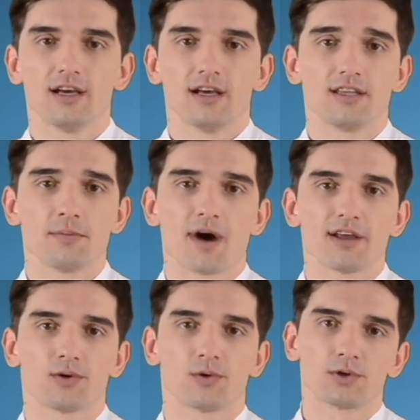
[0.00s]
they might
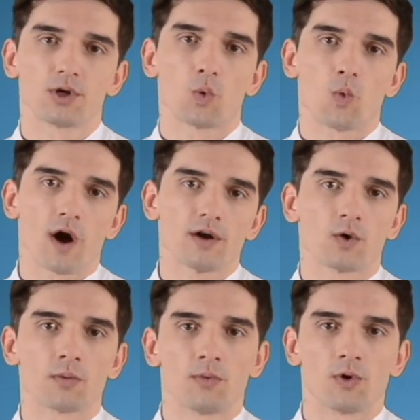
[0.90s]
order one or
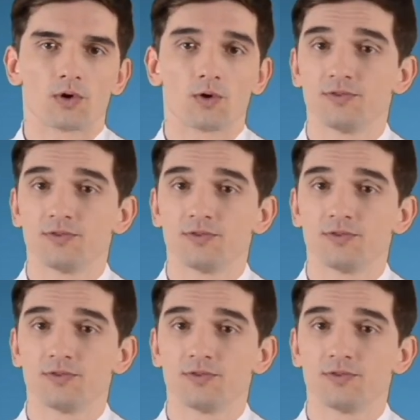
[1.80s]
more of